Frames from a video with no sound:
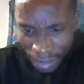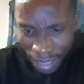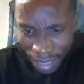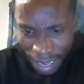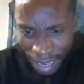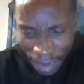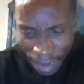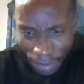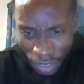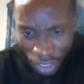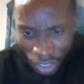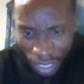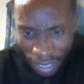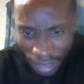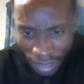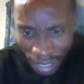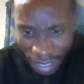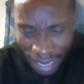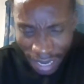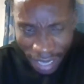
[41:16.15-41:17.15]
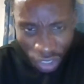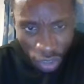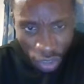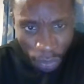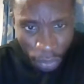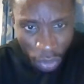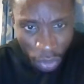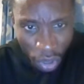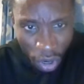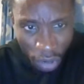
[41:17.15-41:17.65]
let me check the
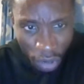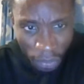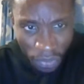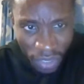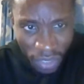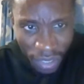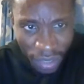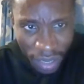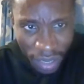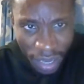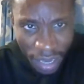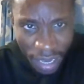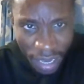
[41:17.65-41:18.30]
next prompt.